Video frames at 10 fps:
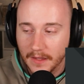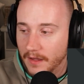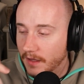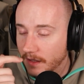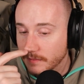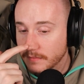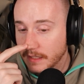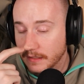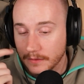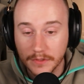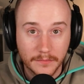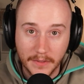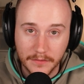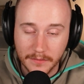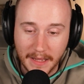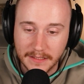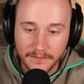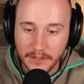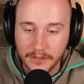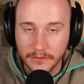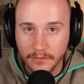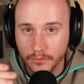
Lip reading: And it was a massive issue.